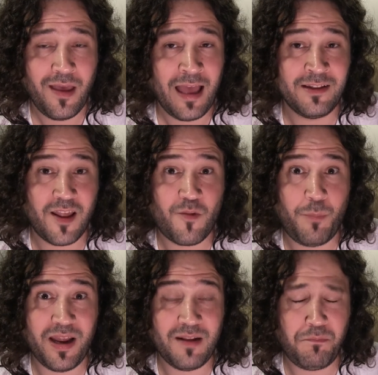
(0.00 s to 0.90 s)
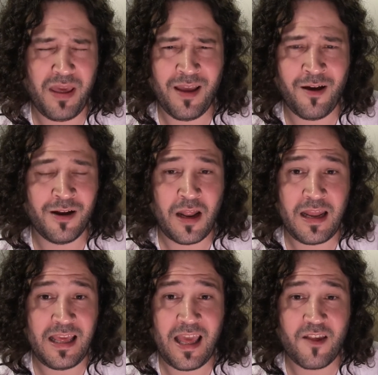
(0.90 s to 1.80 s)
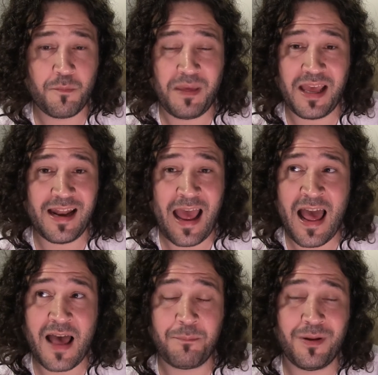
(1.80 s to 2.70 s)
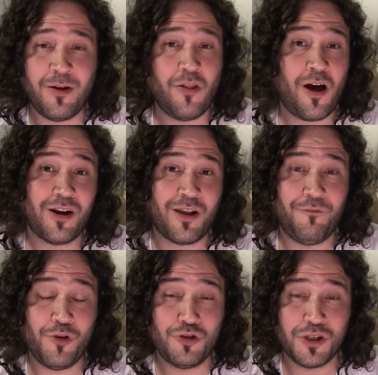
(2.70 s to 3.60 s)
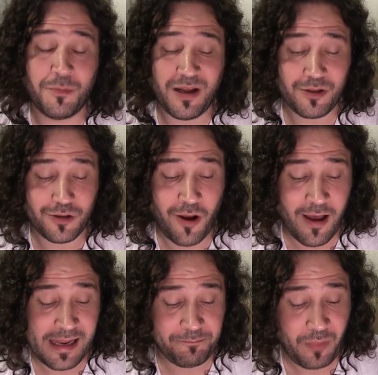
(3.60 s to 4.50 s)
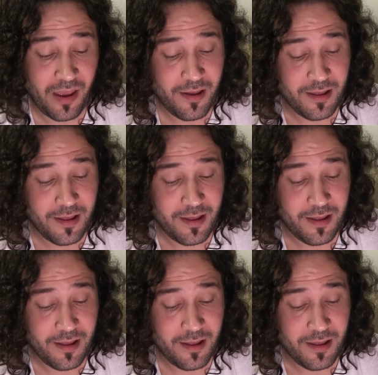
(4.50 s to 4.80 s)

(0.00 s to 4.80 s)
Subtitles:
And despite it being on an ESPN app and a lot of confusion about the time,